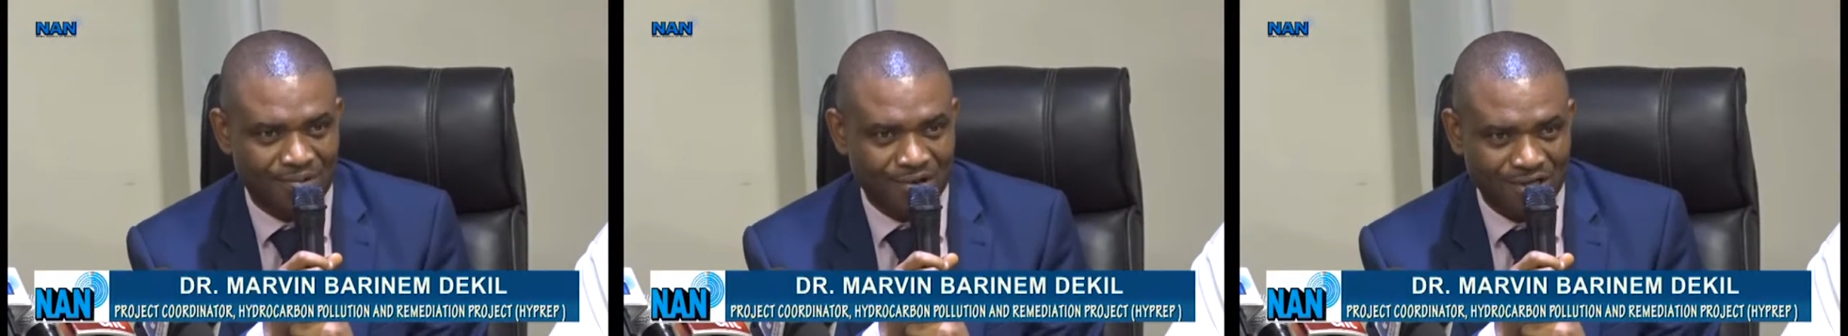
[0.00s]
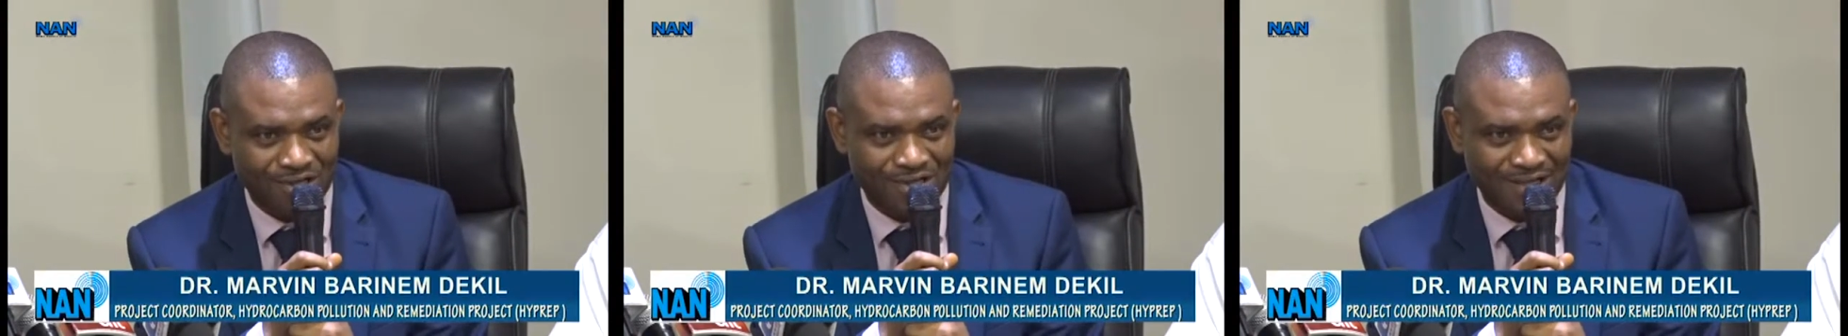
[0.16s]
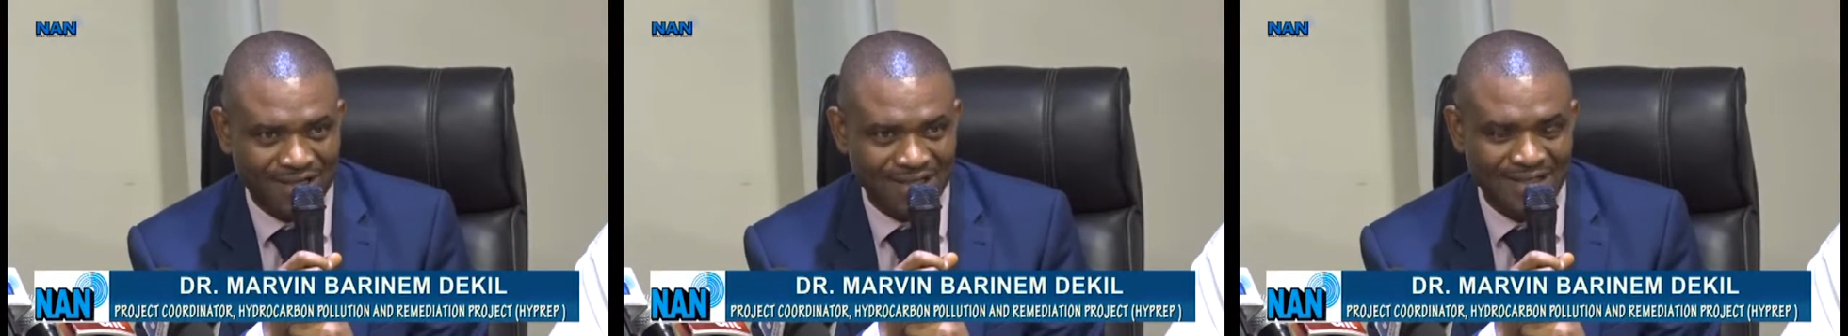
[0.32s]

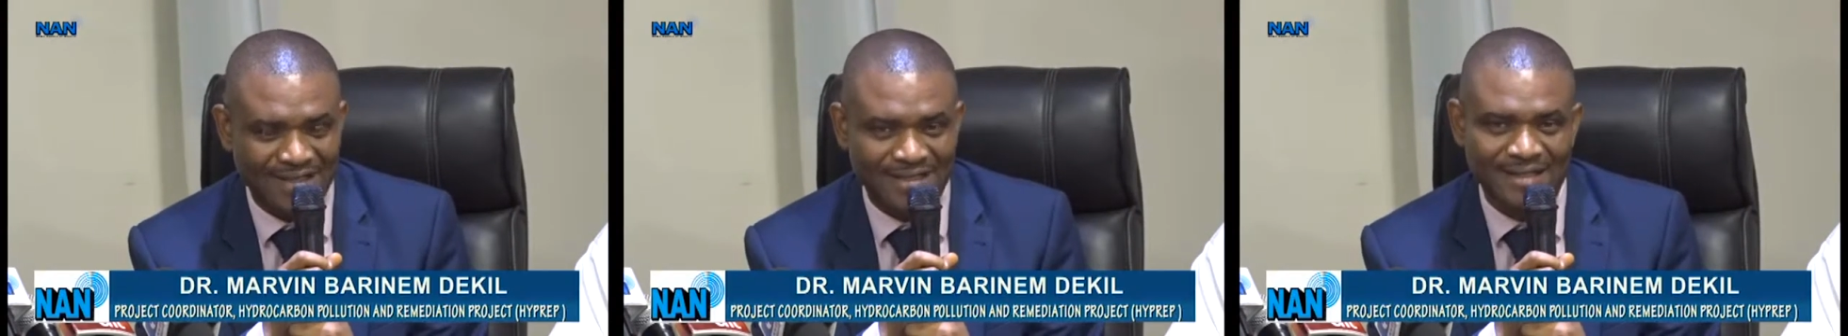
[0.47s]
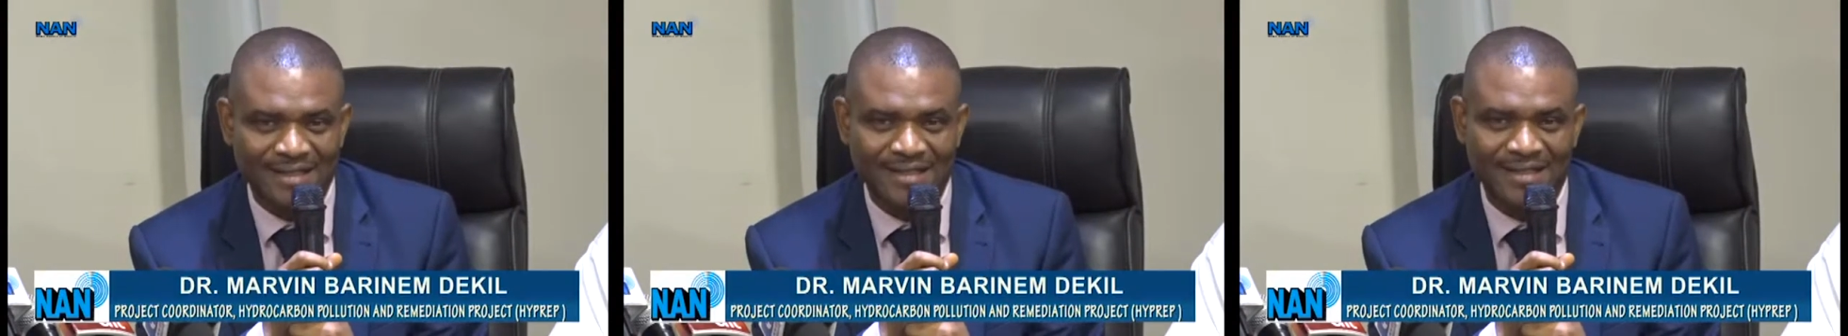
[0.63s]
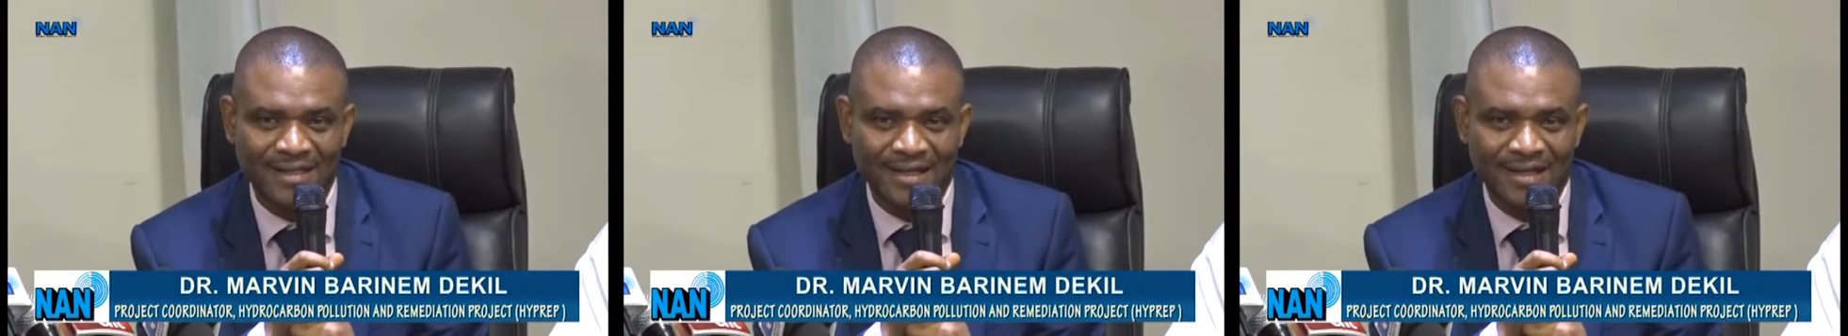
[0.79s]

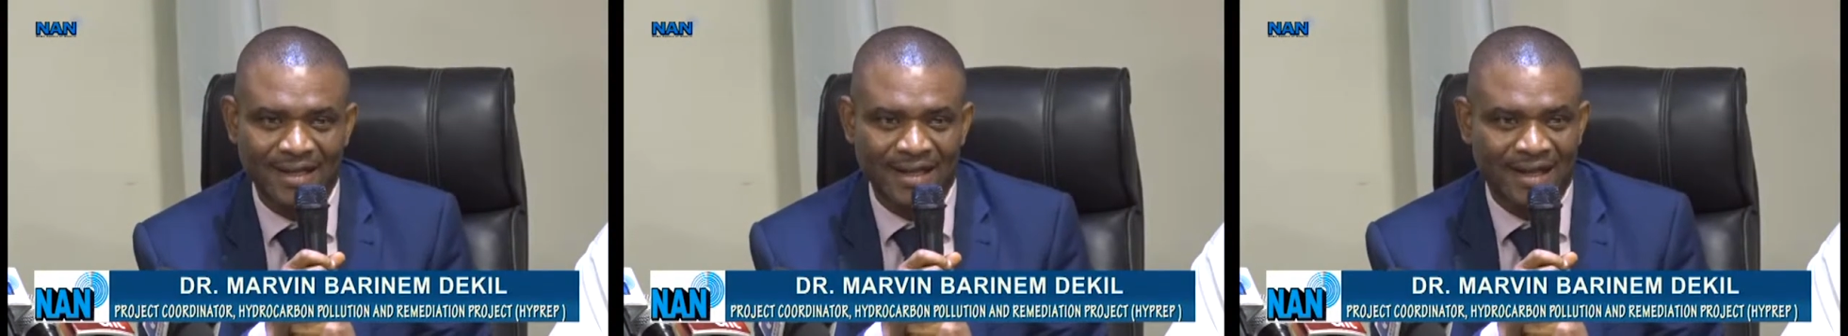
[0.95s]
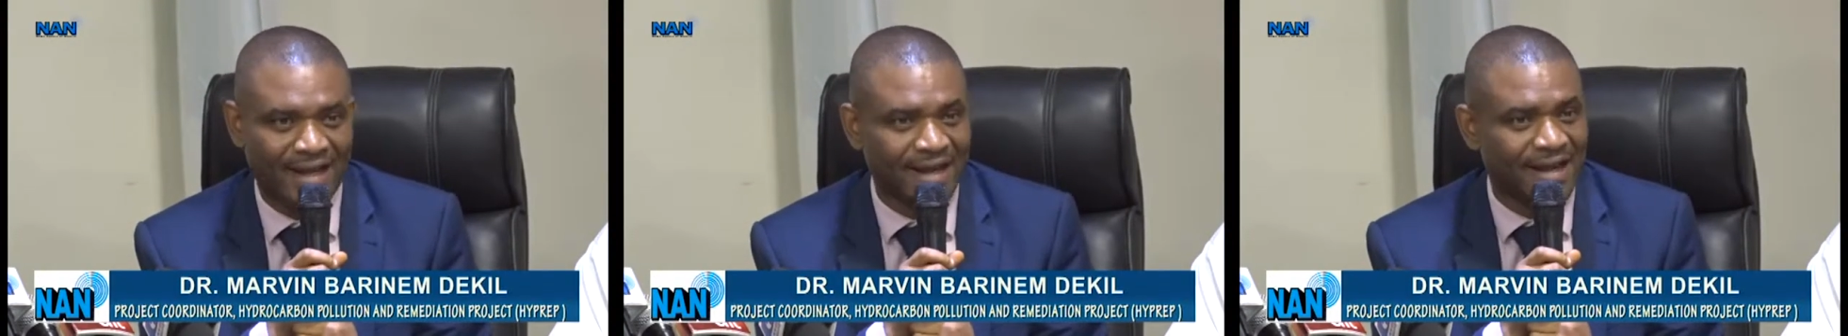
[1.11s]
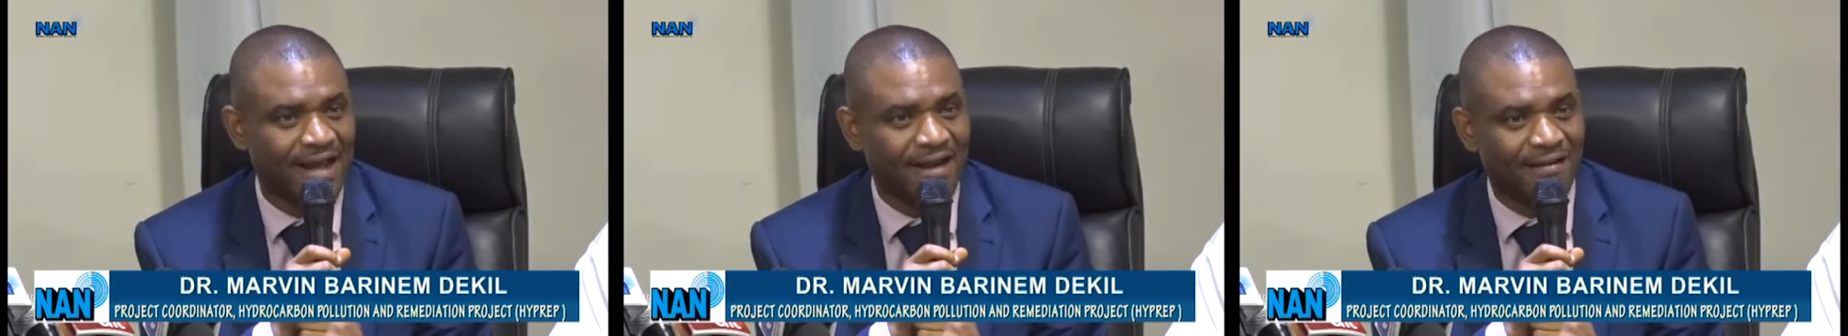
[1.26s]
process
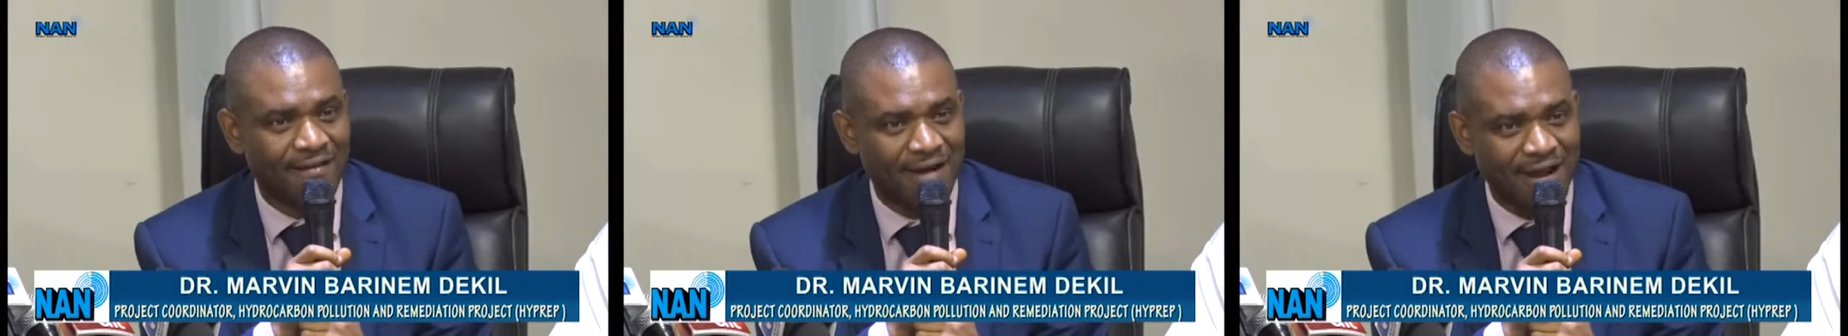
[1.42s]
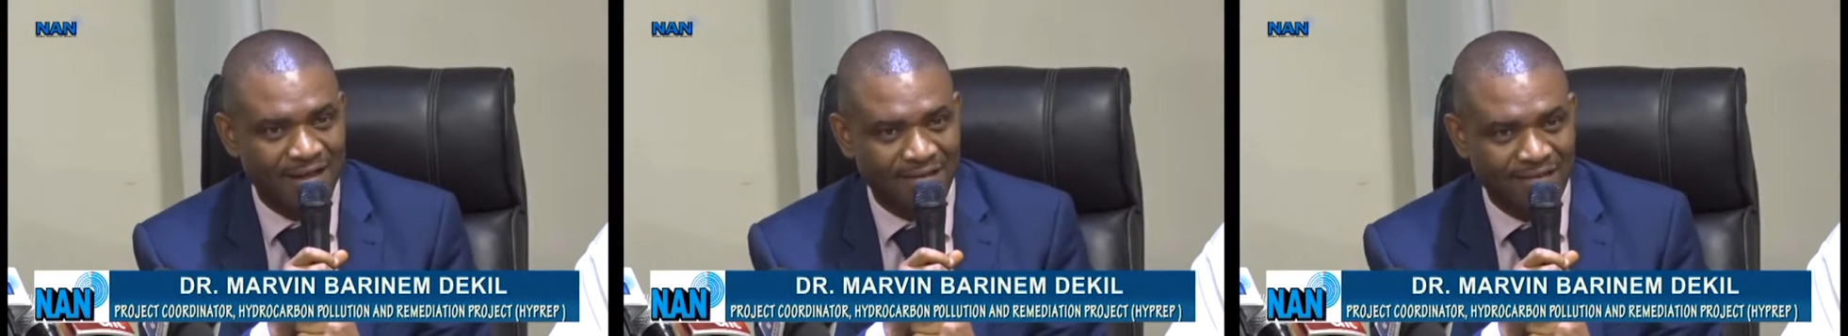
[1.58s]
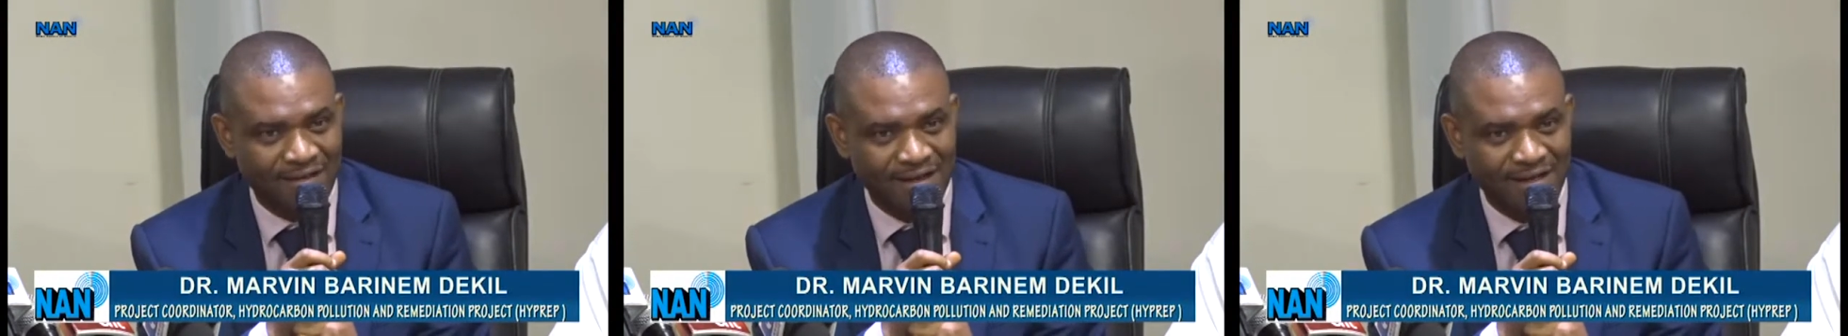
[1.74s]
in
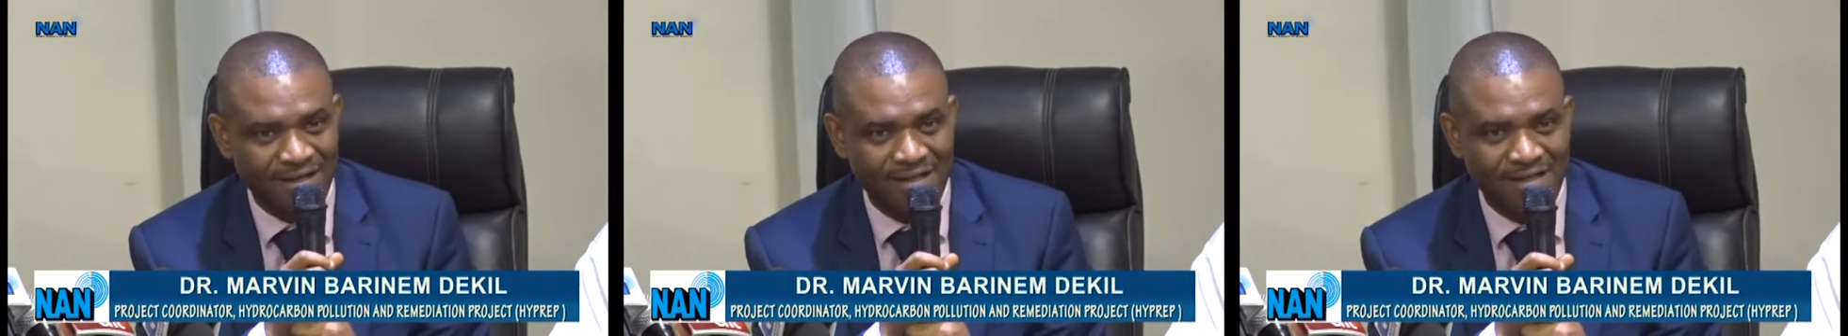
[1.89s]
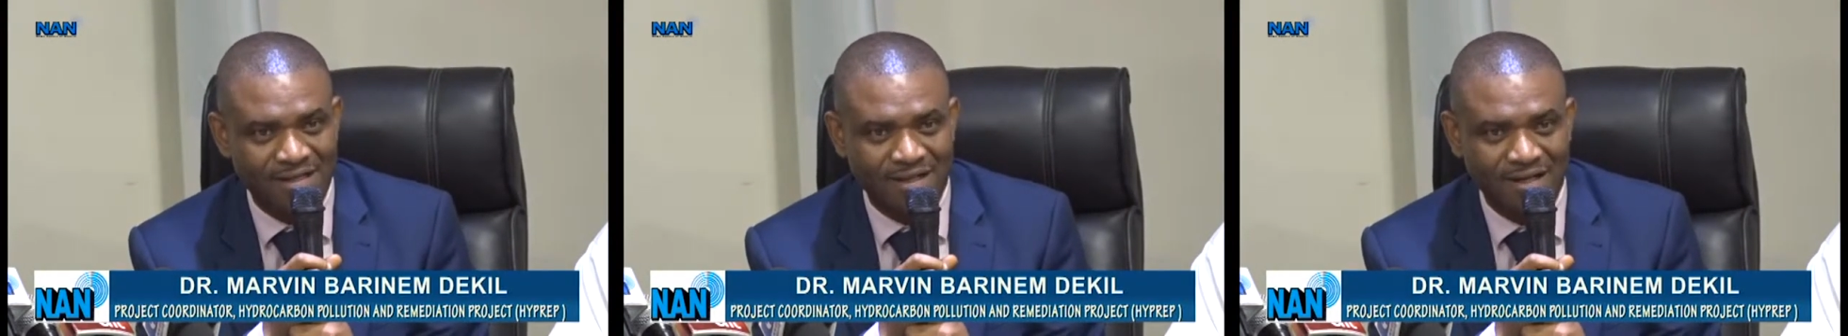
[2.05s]
arriving